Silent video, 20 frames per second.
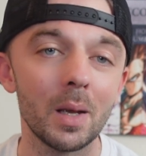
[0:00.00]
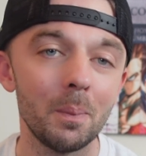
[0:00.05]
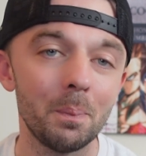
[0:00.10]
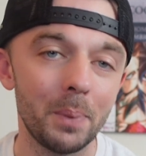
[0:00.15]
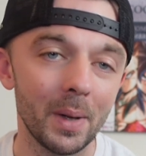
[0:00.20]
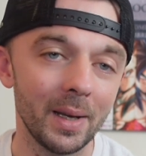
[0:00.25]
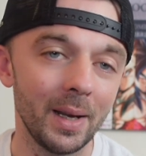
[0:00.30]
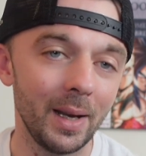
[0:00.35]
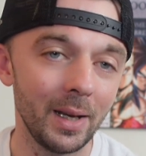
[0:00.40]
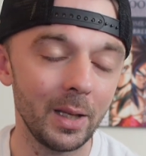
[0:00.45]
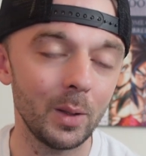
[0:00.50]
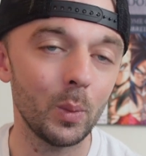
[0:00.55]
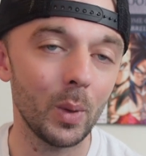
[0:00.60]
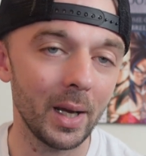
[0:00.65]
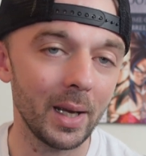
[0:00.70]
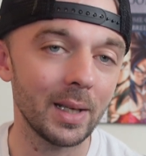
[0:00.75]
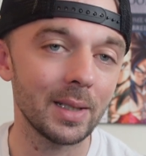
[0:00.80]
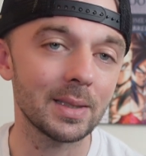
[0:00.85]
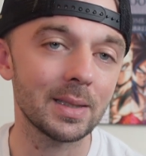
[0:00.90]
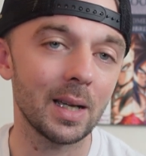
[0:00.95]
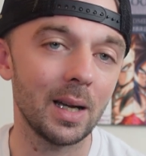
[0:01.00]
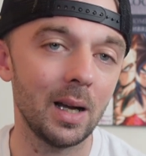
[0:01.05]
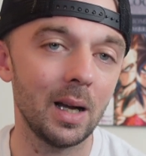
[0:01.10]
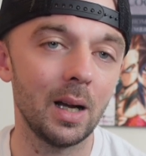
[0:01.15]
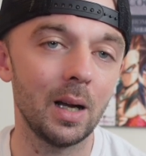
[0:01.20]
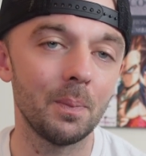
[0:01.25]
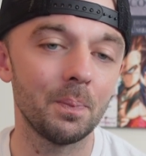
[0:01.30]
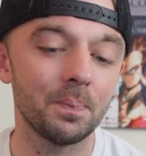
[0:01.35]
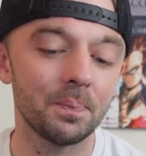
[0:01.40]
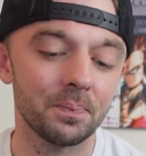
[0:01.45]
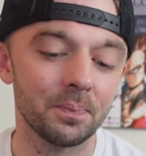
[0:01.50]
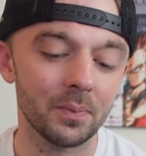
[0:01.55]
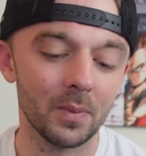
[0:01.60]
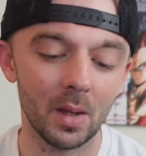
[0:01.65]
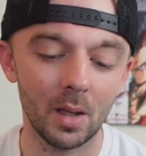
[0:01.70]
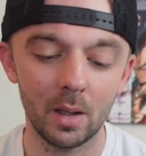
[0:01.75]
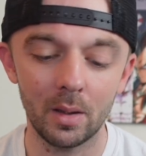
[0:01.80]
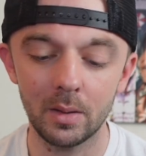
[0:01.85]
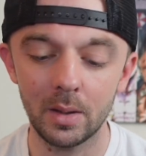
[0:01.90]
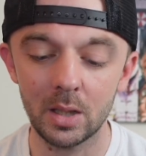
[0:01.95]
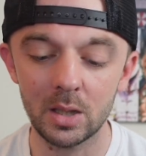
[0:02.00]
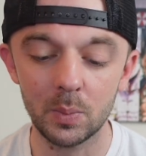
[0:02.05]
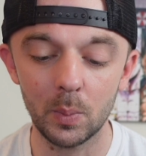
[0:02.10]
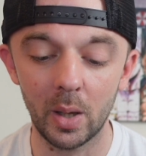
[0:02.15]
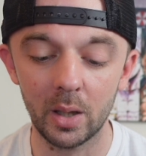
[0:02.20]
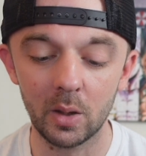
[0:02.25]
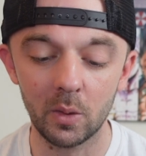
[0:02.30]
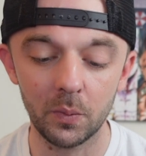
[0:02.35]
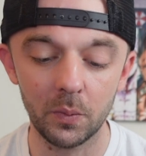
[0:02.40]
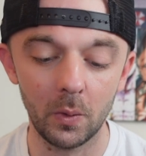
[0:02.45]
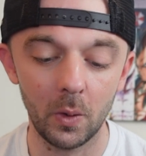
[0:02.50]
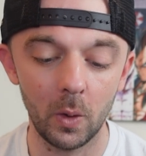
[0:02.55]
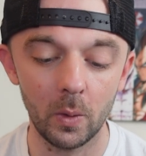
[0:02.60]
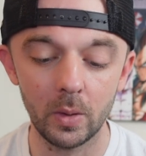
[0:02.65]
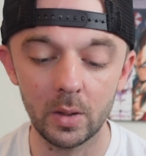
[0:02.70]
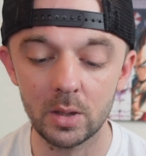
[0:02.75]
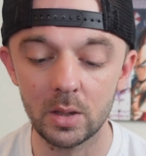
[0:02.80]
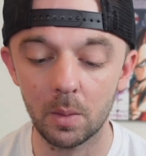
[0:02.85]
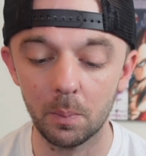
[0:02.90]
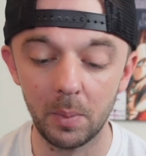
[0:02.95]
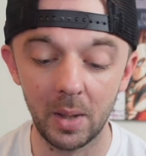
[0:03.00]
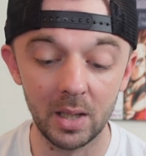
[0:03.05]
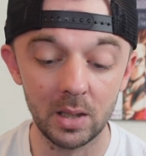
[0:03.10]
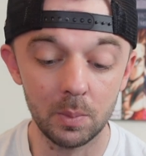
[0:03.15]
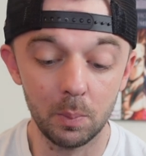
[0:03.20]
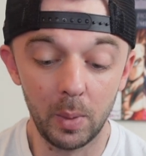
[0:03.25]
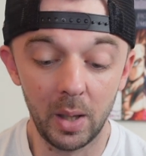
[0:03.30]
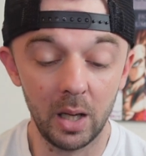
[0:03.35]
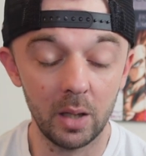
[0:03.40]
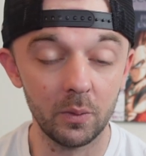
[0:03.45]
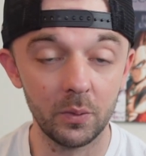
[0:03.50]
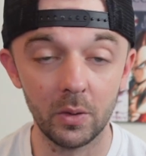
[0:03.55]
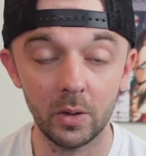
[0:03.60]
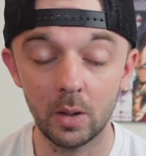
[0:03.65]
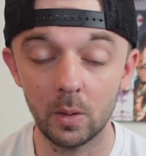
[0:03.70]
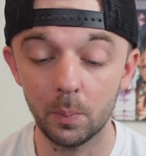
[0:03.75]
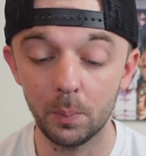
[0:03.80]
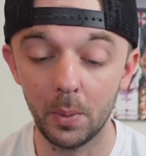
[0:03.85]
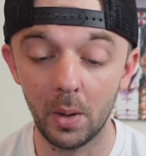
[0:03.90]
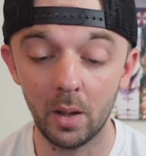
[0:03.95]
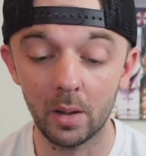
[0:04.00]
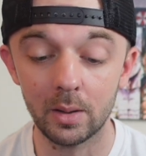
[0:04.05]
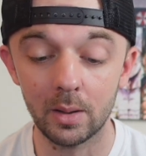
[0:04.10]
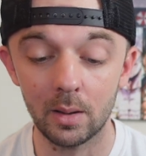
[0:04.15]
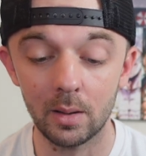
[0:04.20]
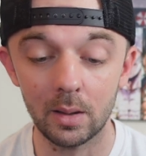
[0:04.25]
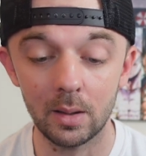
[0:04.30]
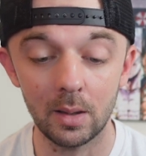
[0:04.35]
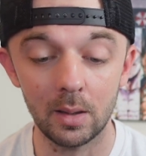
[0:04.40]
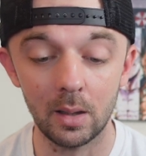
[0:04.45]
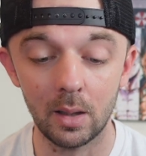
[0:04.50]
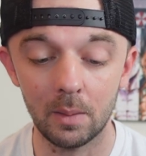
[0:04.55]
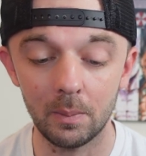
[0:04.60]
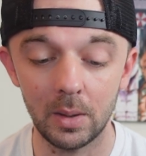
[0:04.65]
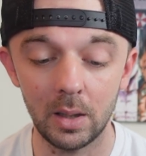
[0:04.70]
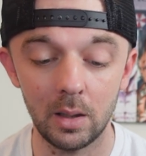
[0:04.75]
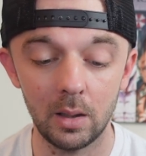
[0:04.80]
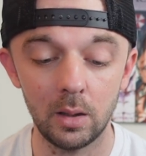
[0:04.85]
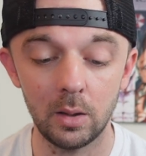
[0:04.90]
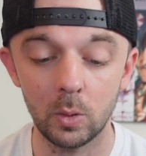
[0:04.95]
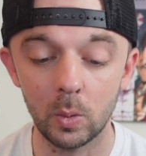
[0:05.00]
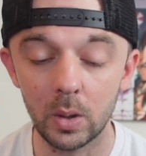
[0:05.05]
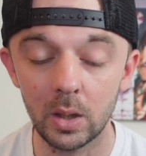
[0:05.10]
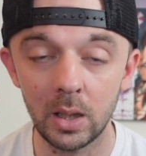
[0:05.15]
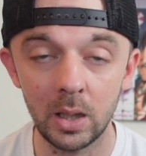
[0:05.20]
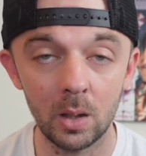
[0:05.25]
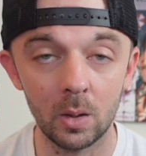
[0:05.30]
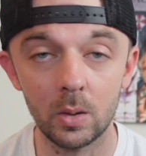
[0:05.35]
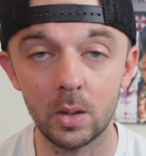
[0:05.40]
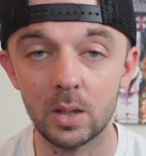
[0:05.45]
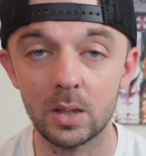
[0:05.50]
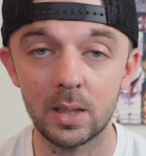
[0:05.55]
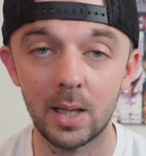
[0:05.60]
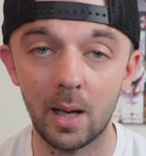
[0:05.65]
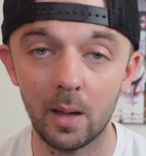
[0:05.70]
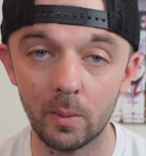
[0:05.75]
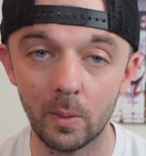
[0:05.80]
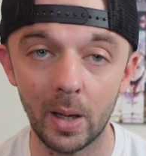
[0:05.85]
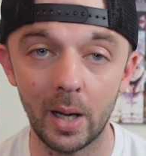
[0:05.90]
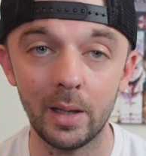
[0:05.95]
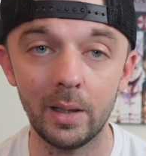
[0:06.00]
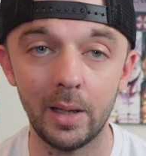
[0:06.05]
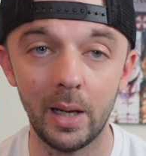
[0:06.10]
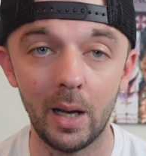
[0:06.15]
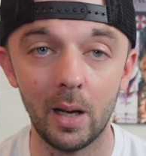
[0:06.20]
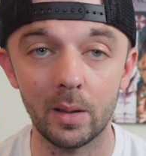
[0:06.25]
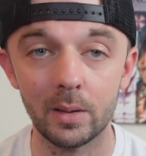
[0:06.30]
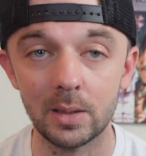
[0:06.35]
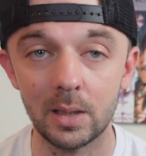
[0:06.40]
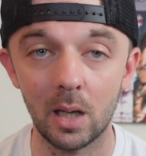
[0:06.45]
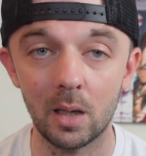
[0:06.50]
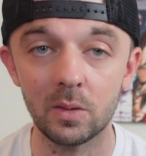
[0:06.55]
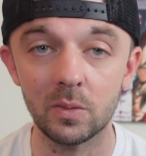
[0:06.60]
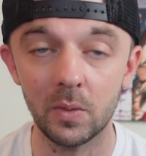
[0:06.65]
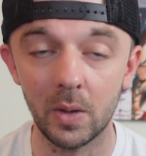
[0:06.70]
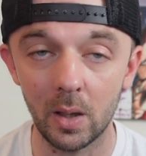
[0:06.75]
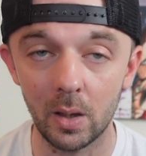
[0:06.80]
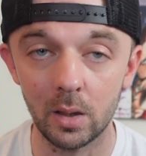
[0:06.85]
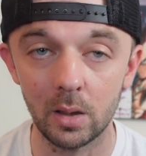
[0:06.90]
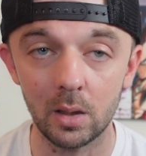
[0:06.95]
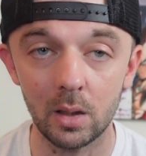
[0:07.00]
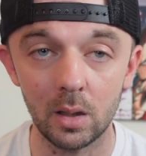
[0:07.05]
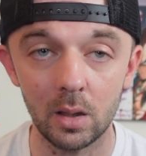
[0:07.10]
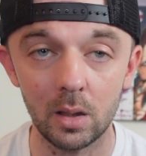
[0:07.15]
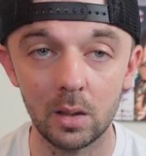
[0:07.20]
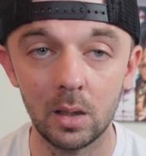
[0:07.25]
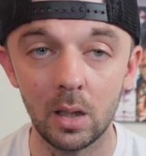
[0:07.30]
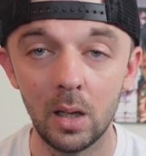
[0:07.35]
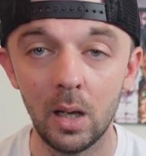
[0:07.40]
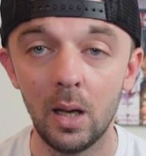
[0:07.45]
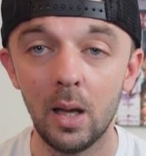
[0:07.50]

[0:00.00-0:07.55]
But anyways, this microphone is the best bang for your buck. I mean, you can hear the sound right now. It sounds very good.